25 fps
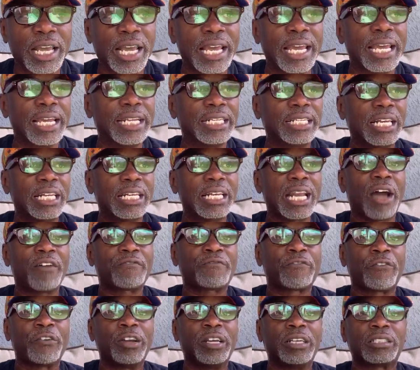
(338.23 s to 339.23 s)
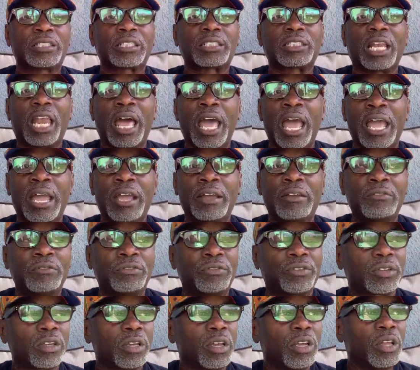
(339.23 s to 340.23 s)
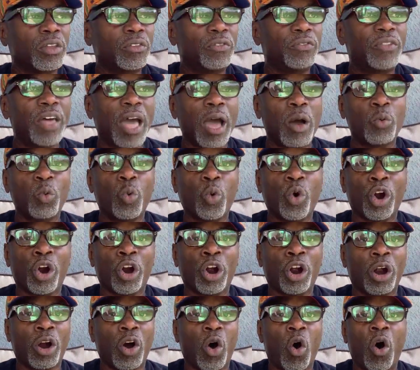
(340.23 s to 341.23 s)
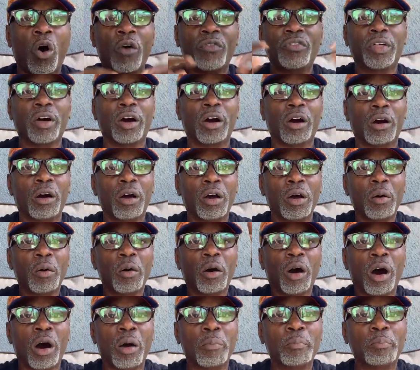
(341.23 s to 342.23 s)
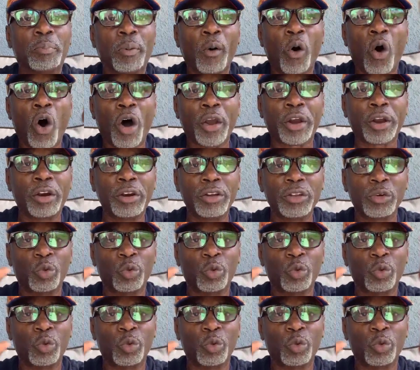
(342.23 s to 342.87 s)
He did not free the slaves that were on the border.